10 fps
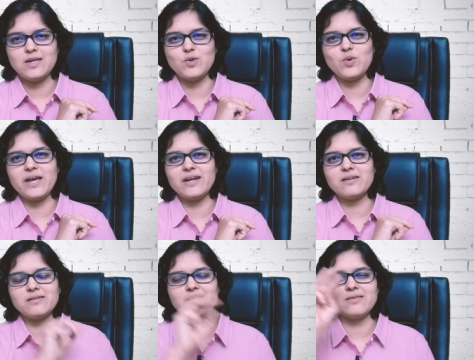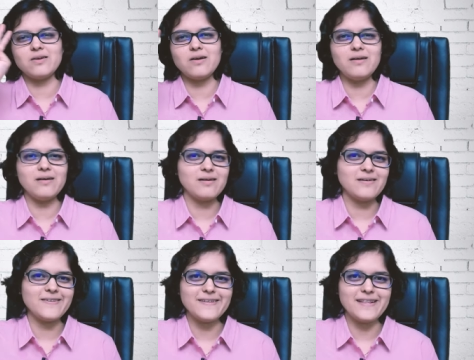you will get the third
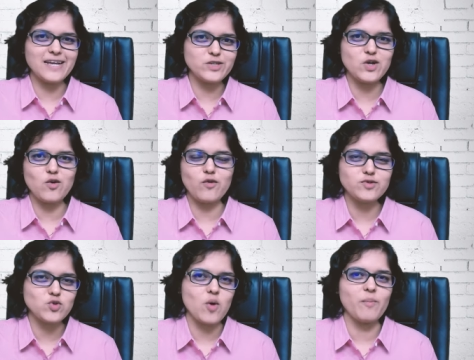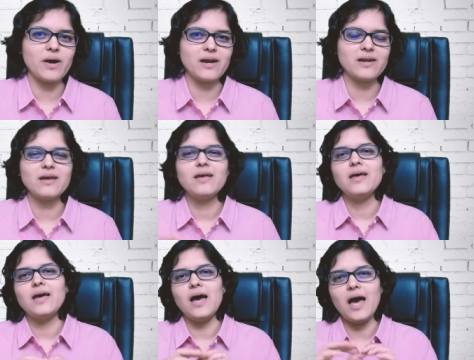lecture of stock market
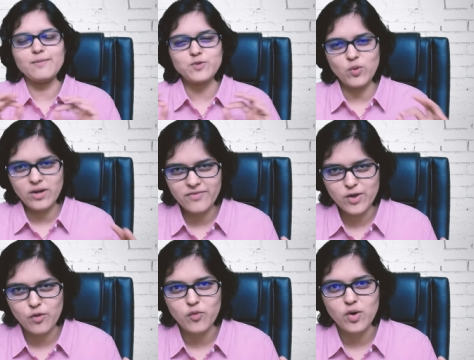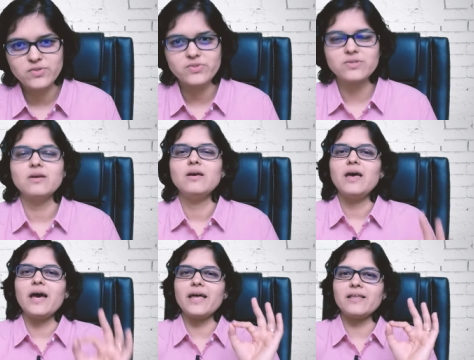absolutely free of cost,
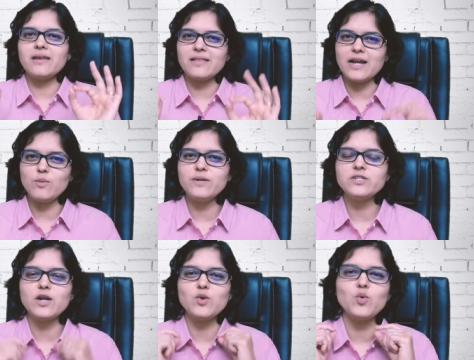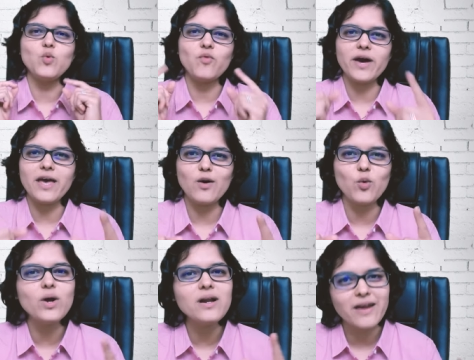and that will be shared to you via
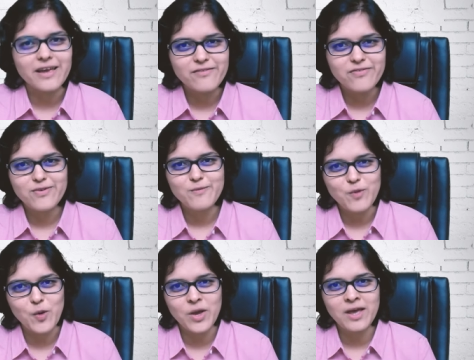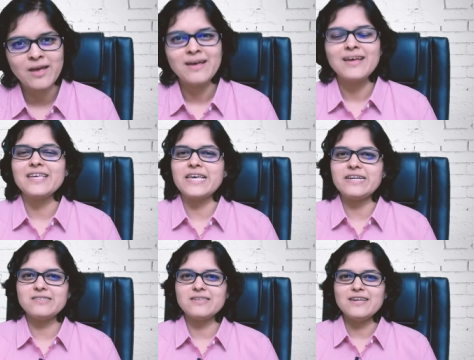Google Drive. Okay,
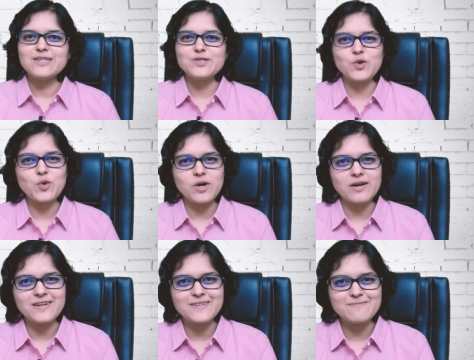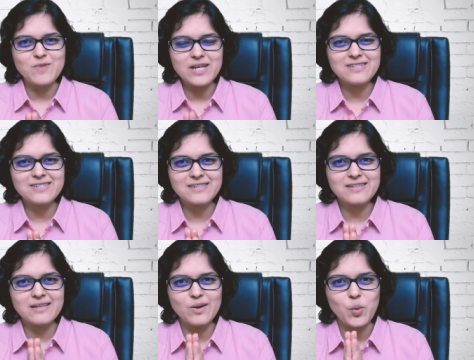yes. So uh, that's
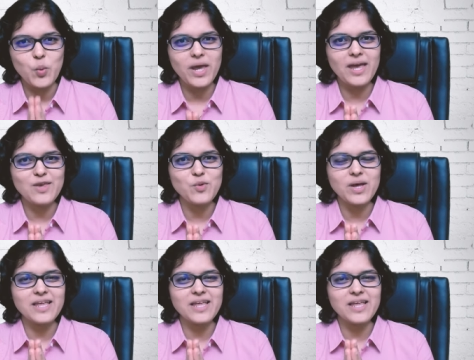the way you can